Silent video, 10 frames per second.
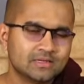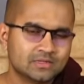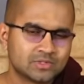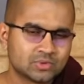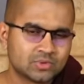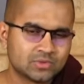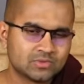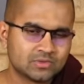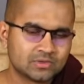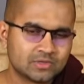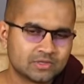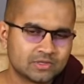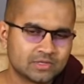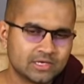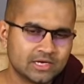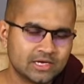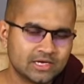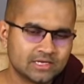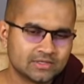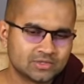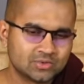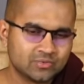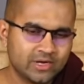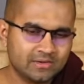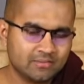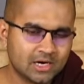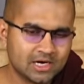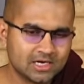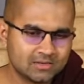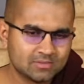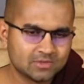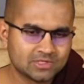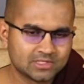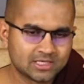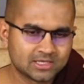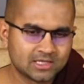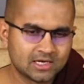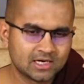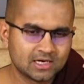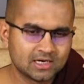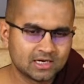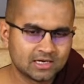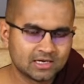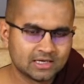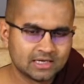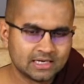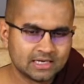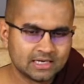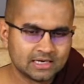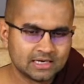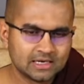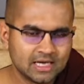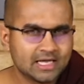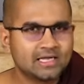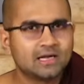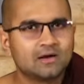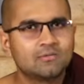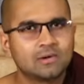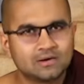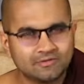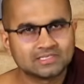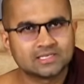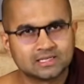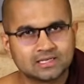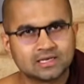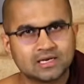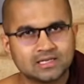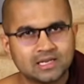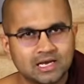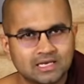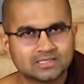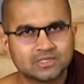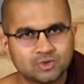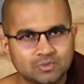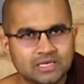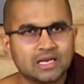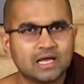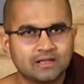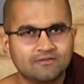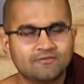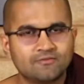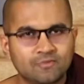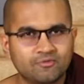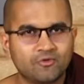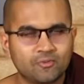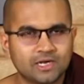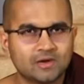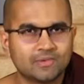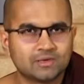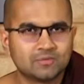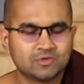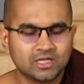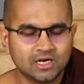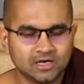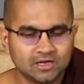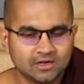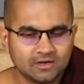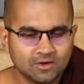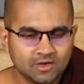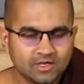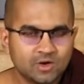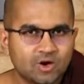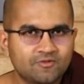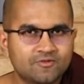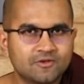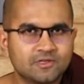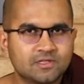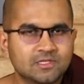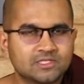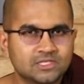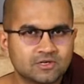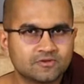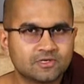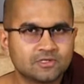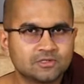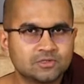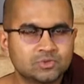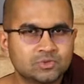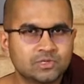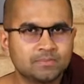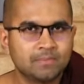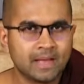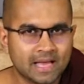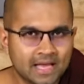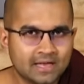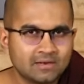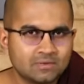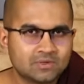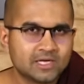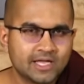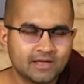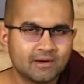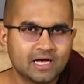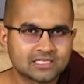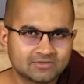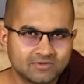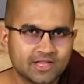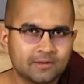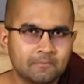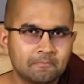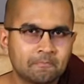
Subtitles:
So when Mangala Bodhisattva, like our Mahavesantara in the last human life before becoming a Buddha, he offered the children to a man who came asked for them,